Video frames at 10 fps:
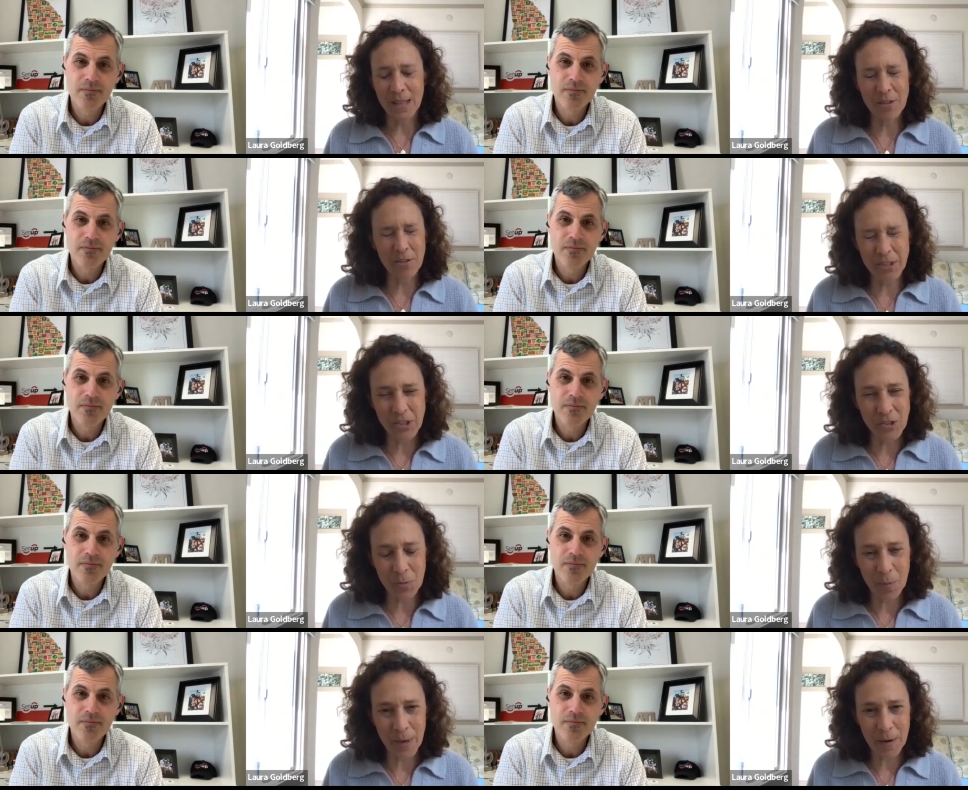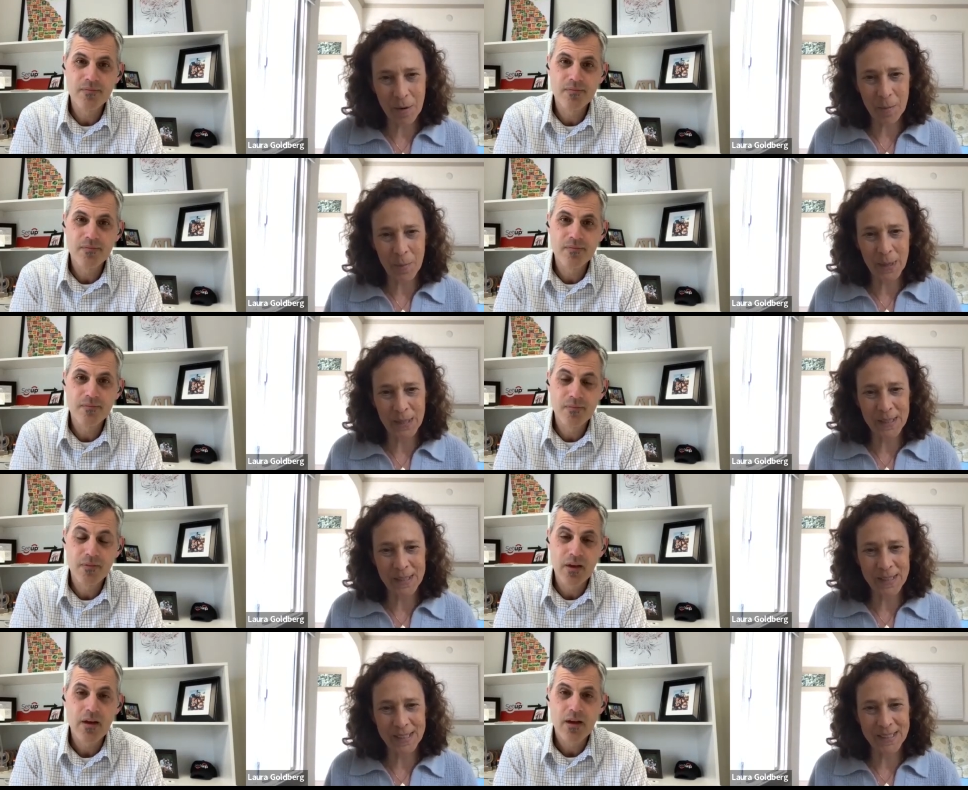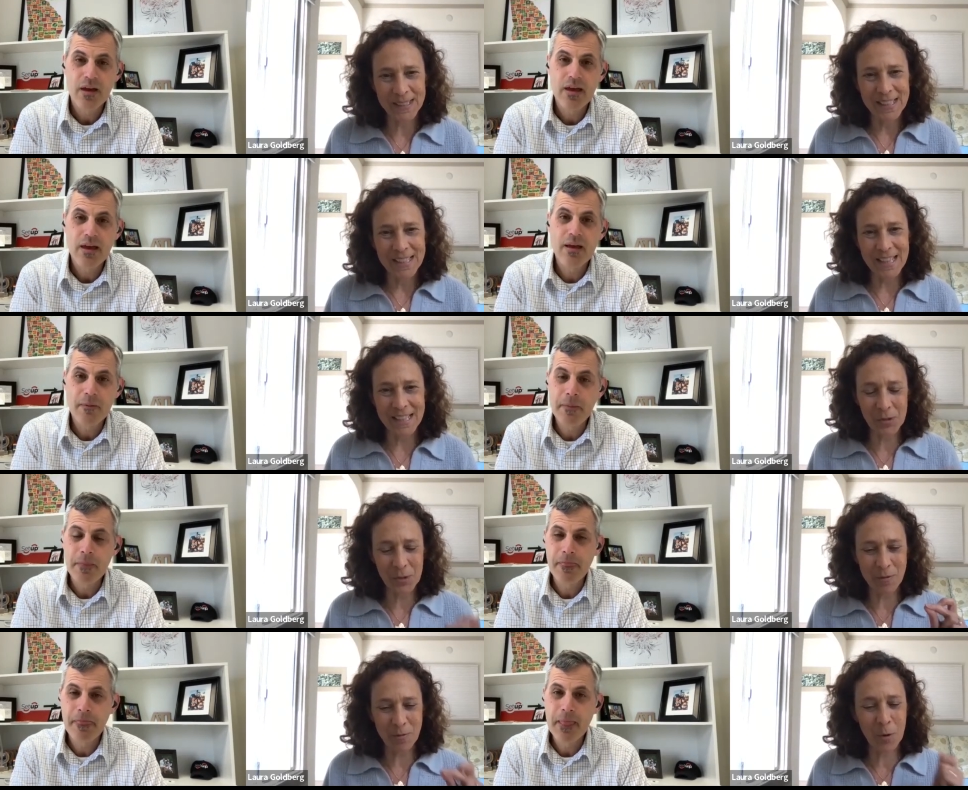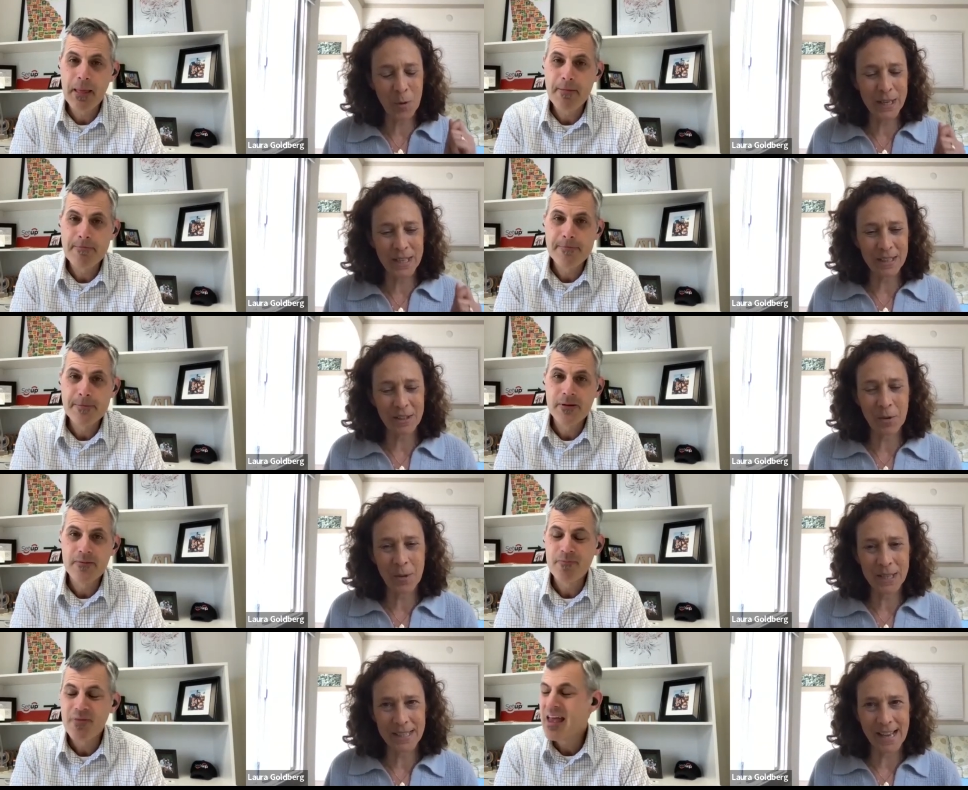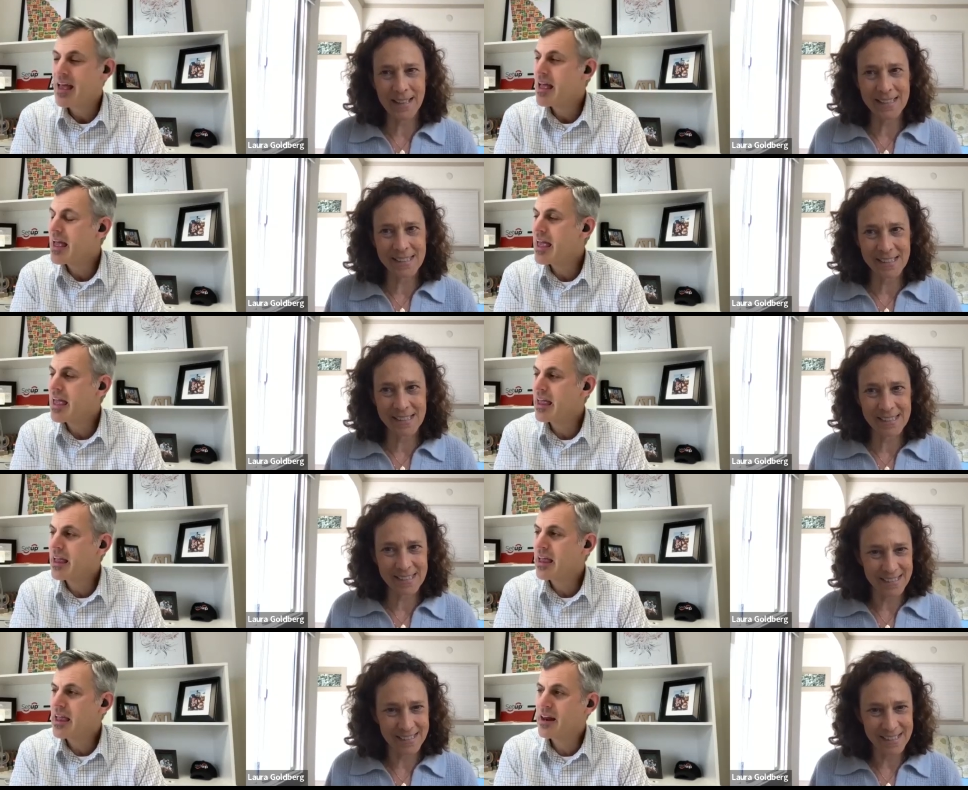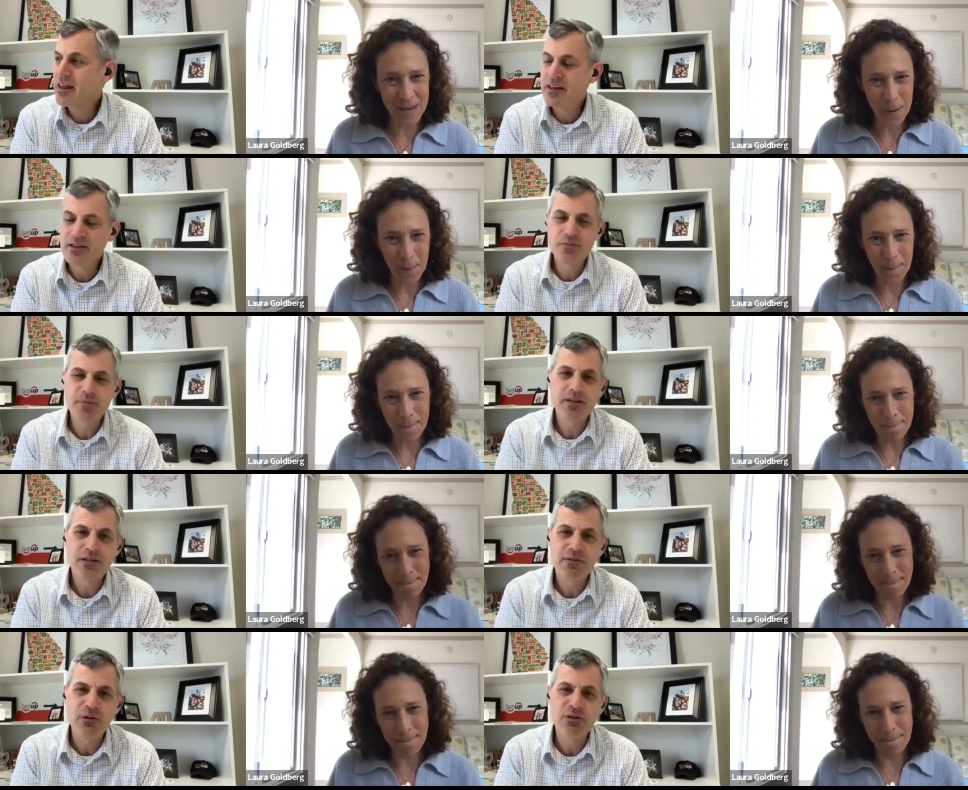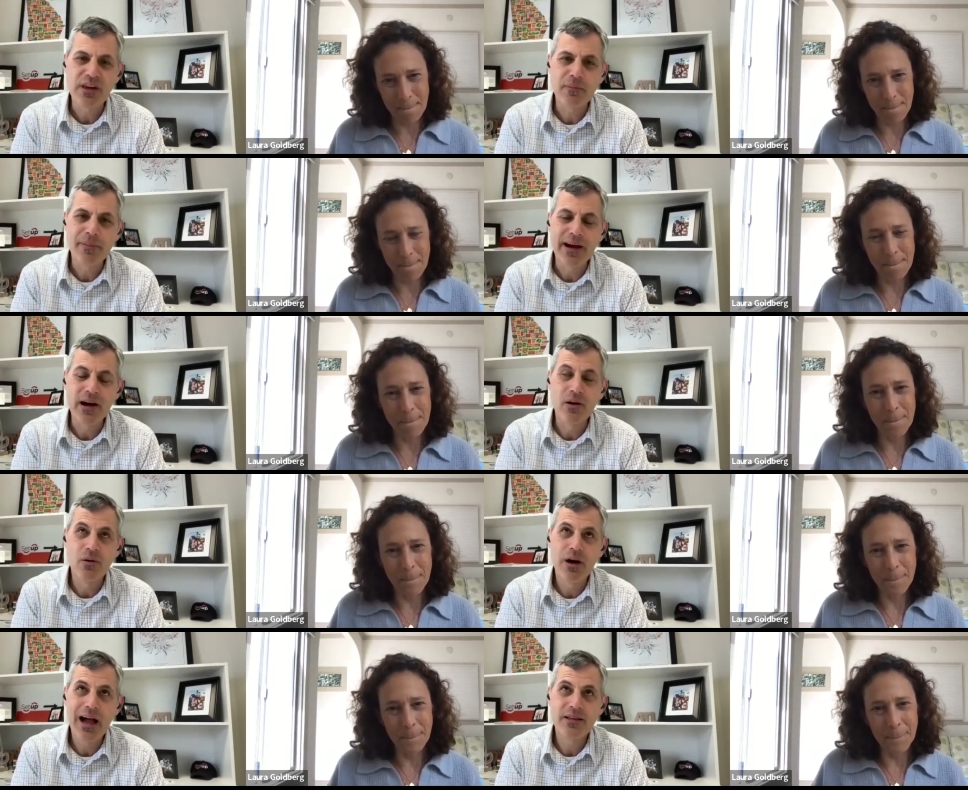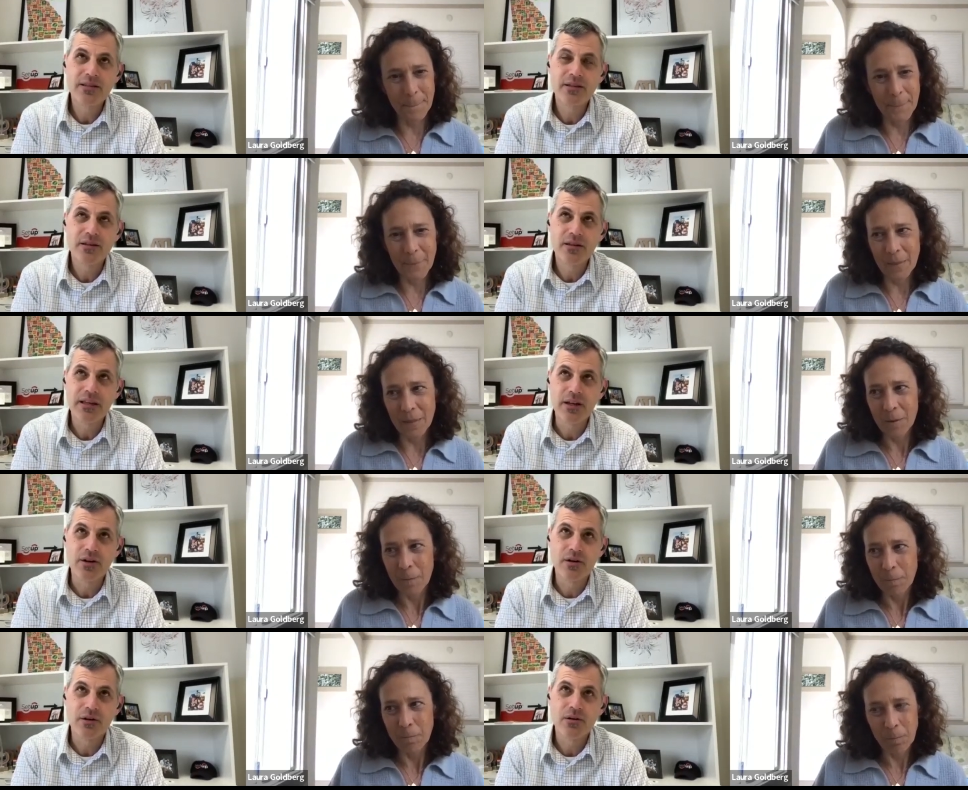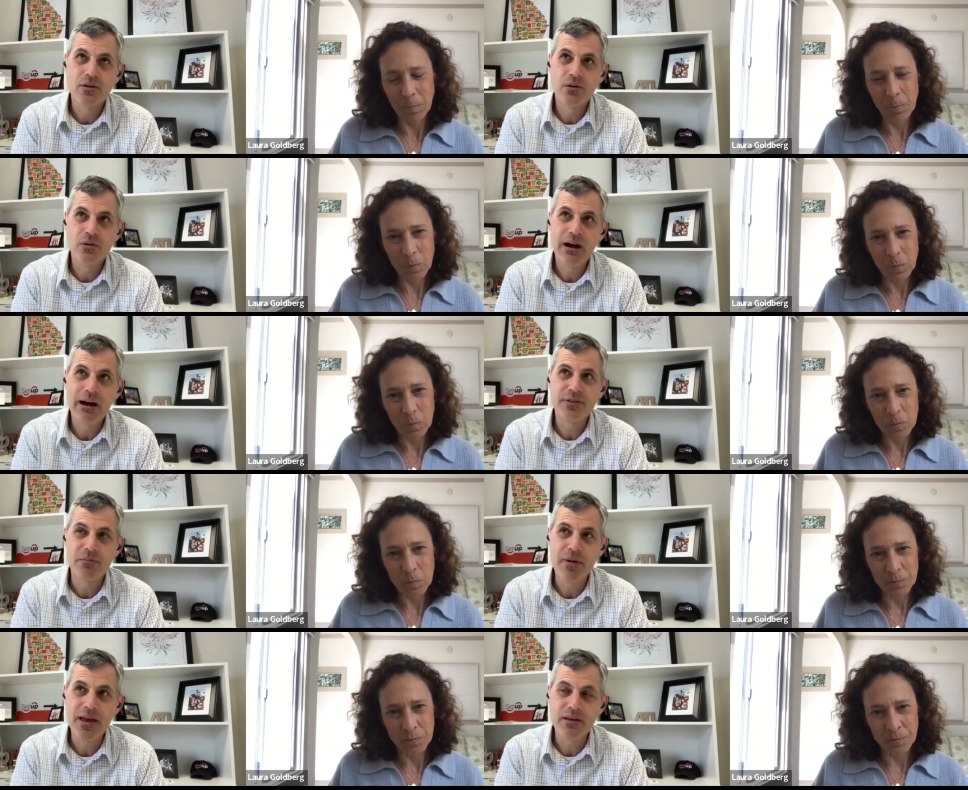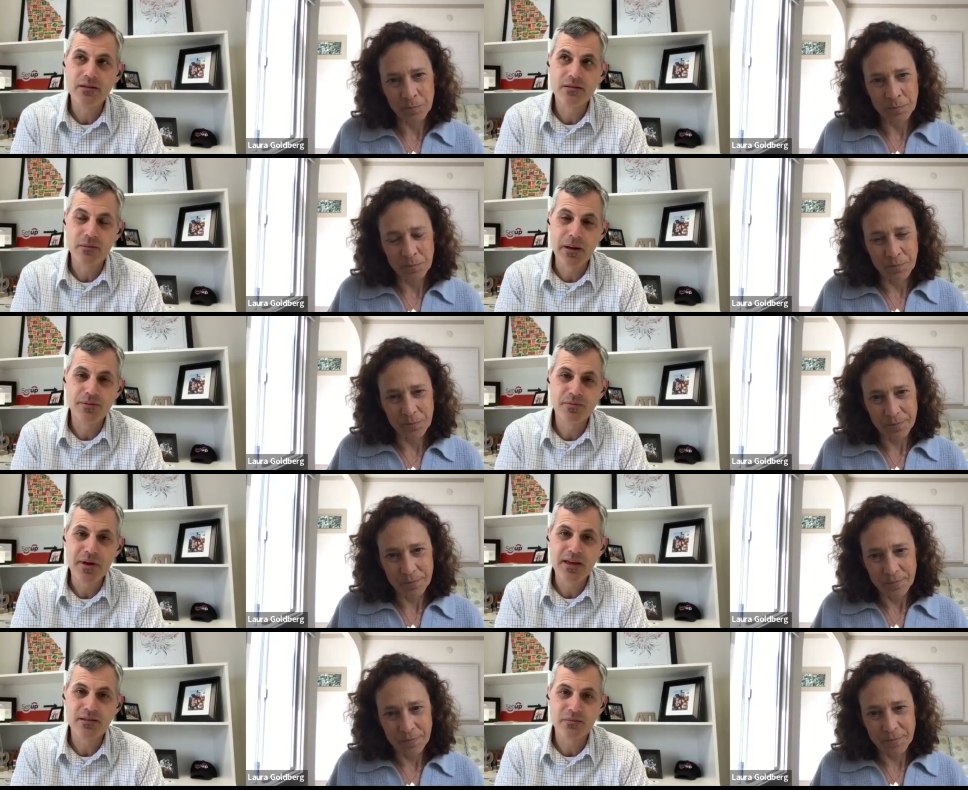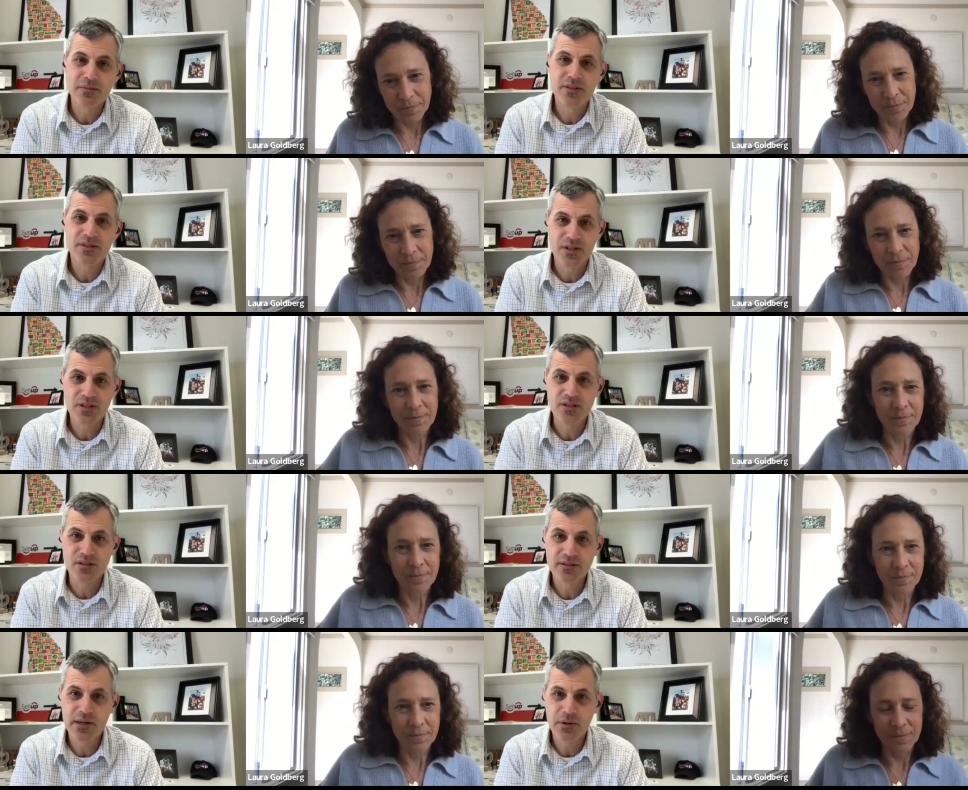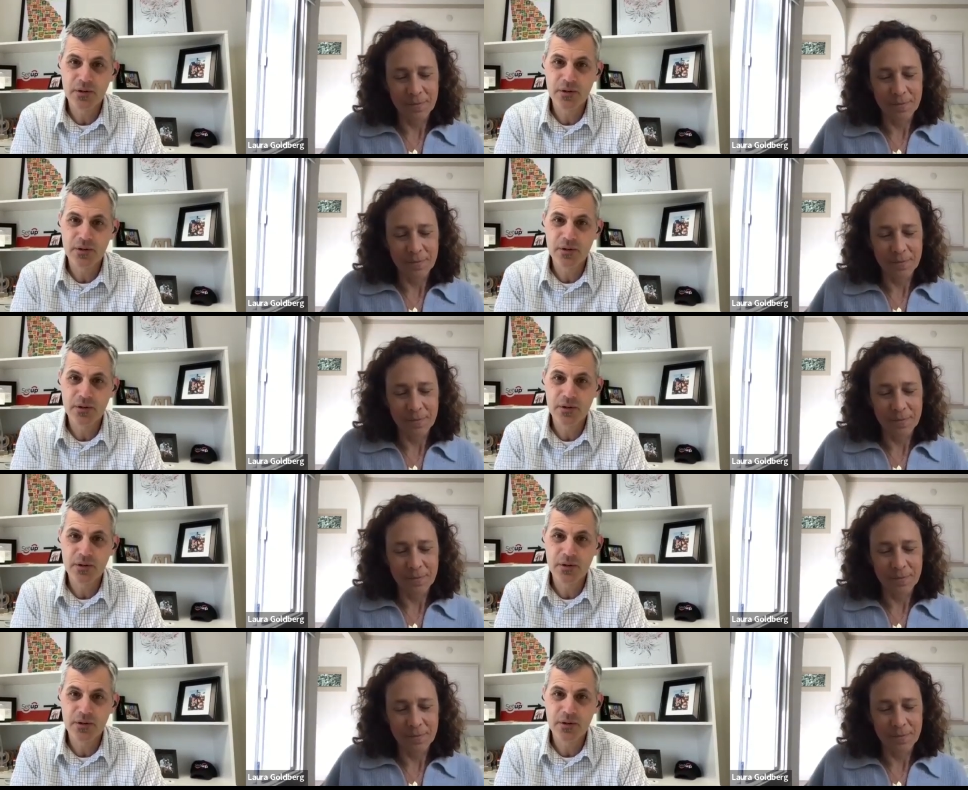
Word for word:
Speaker 1: I don't know if it's a superpower, but uh, that sort of quick quick analysis.
Speaker 2: It is because if you think about as a leader, you have to make sometimes make some decisions